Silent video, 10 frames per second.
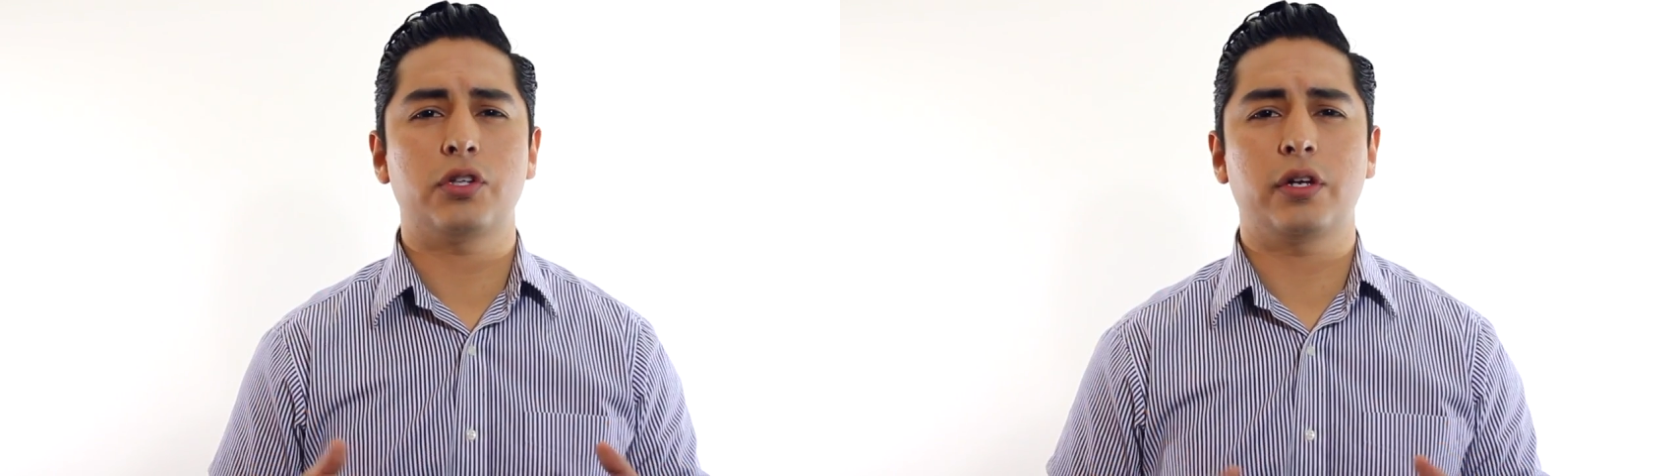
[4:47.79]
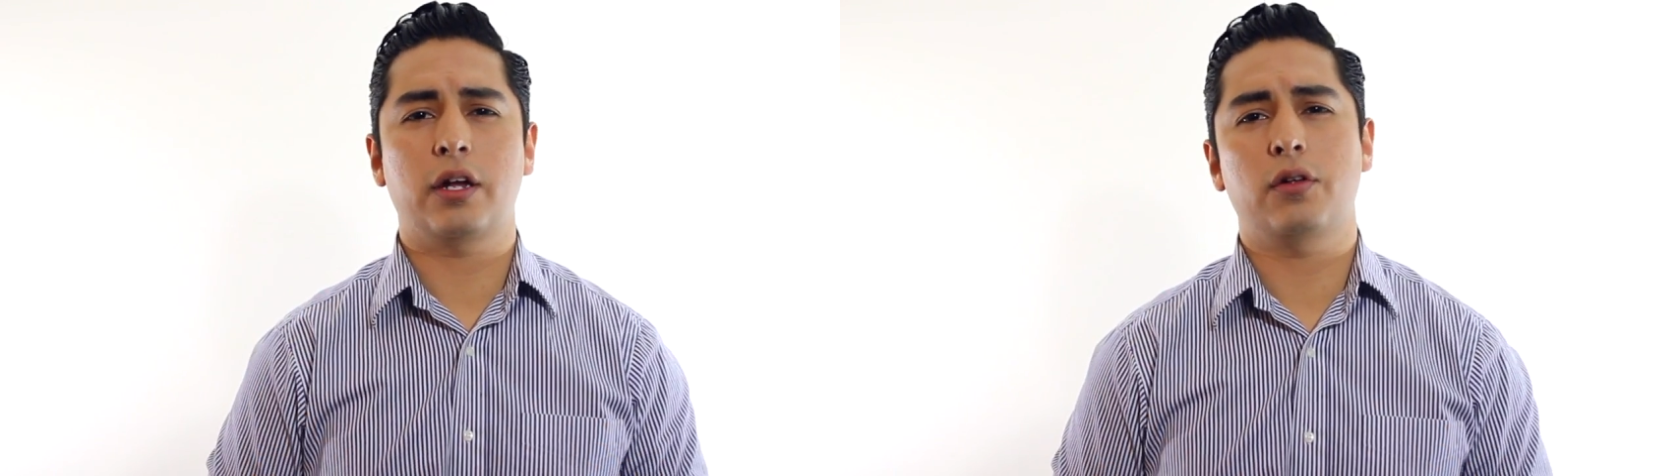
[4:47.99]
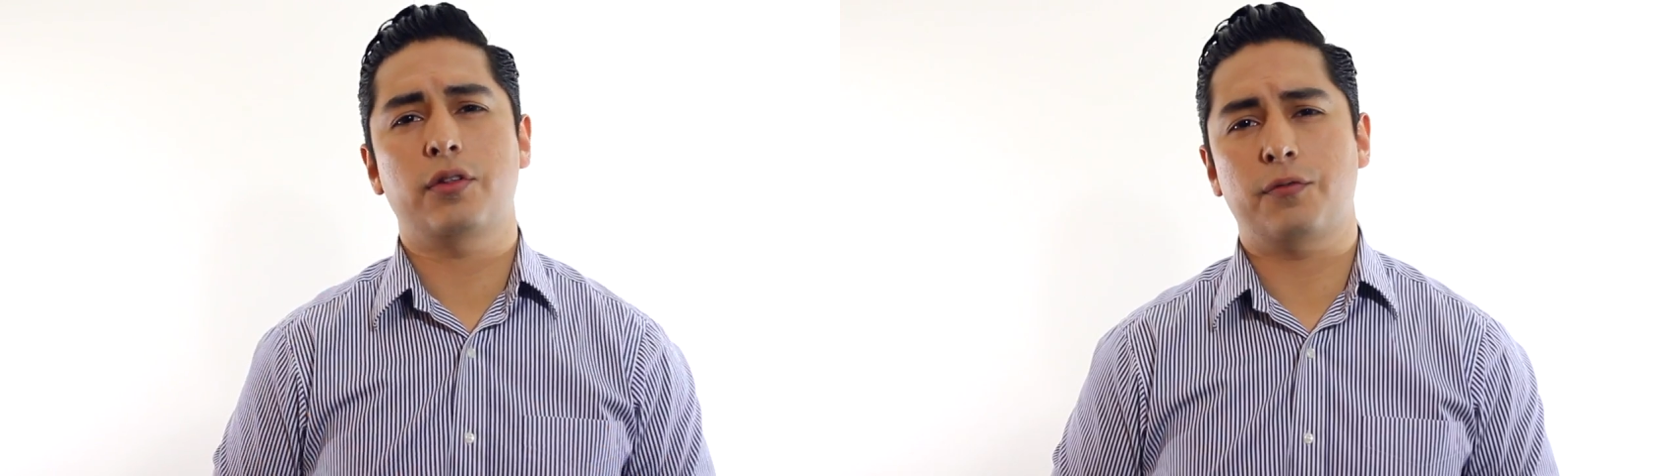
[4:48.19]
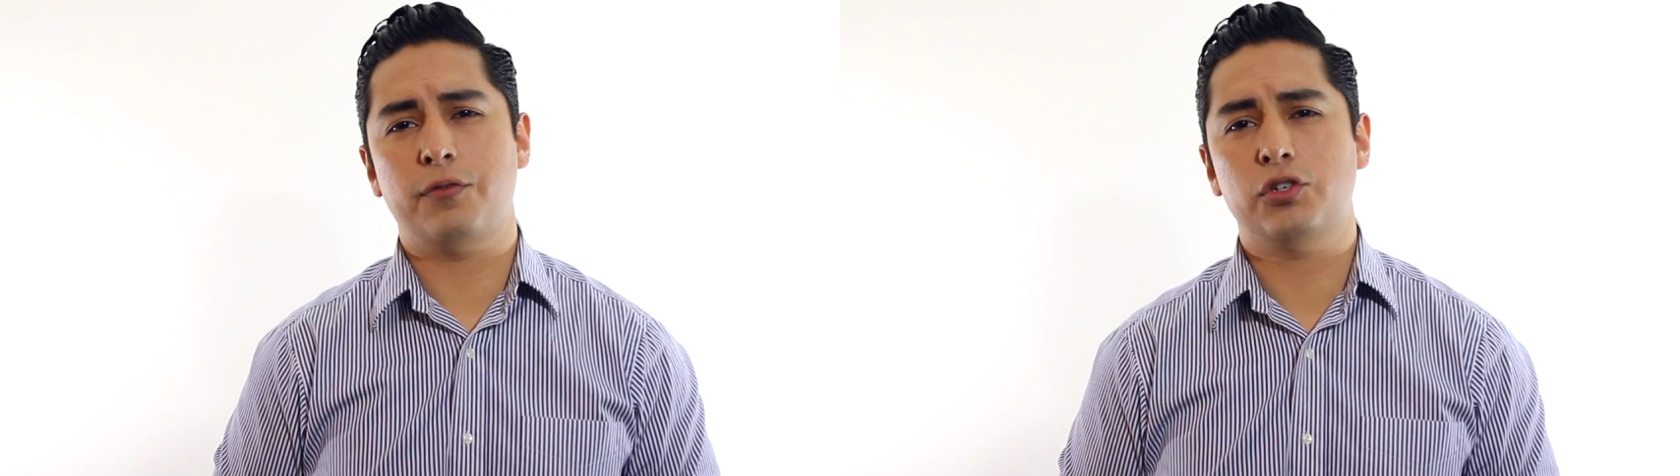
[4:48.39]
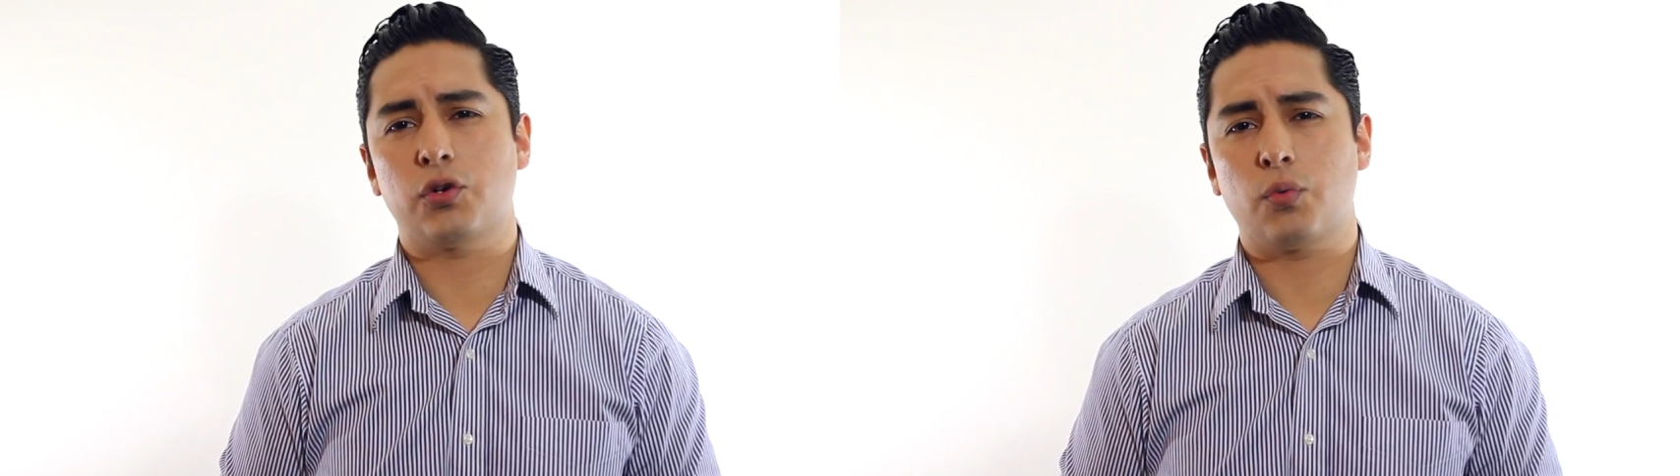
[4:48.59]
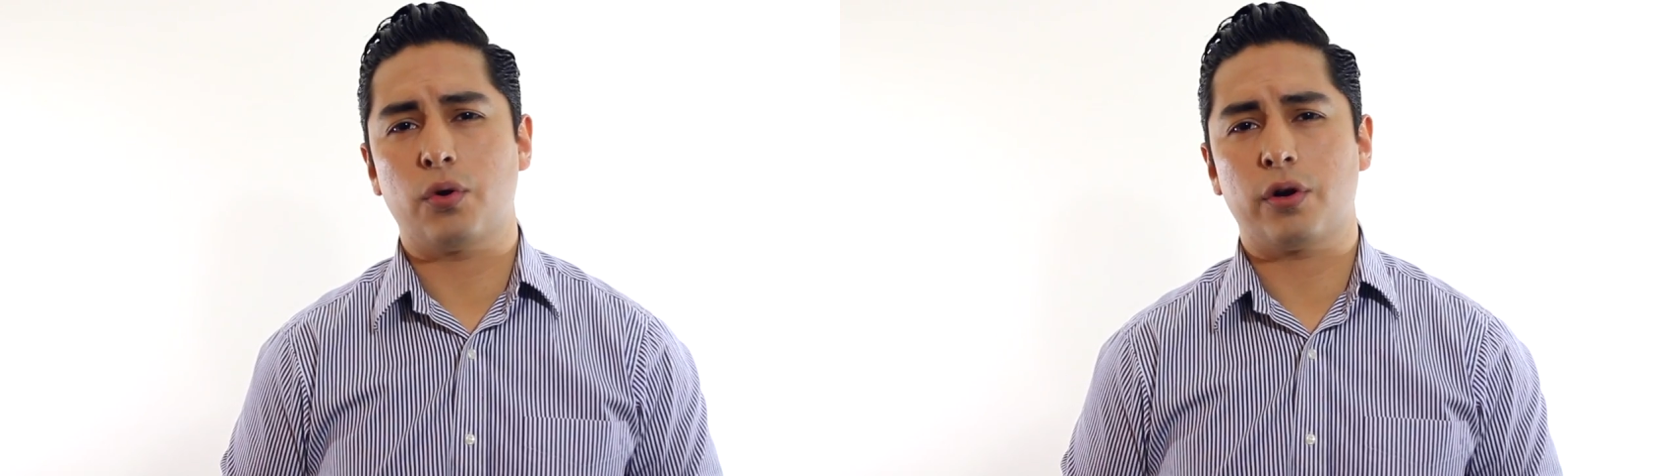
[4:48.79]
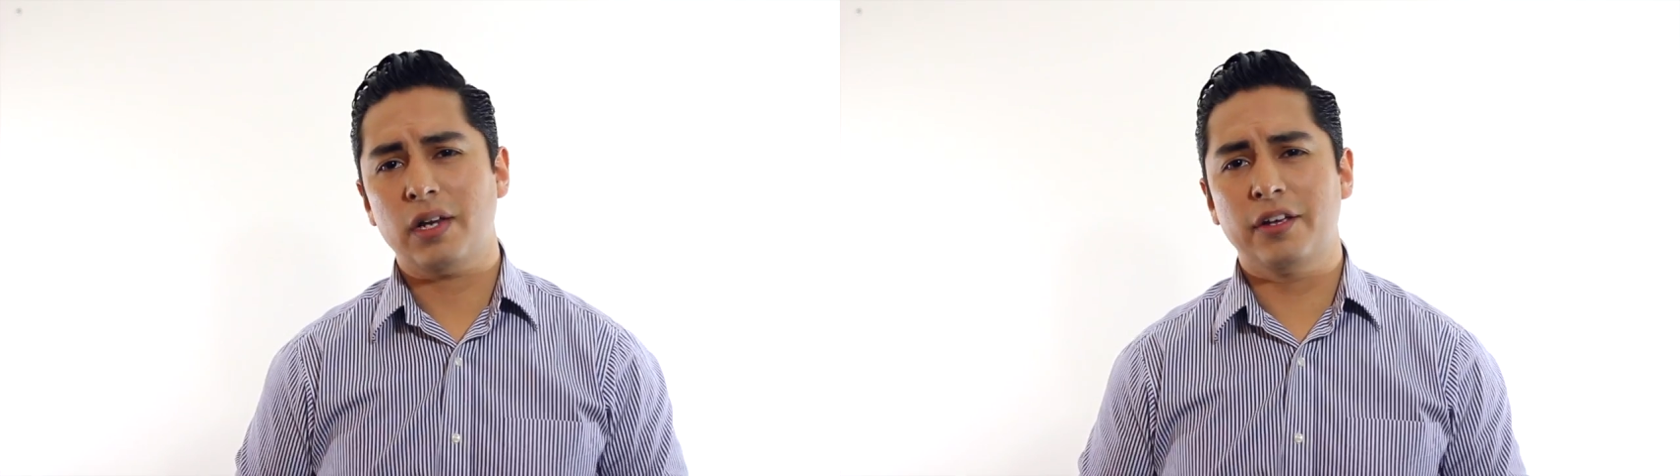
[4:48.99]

to get all the future work.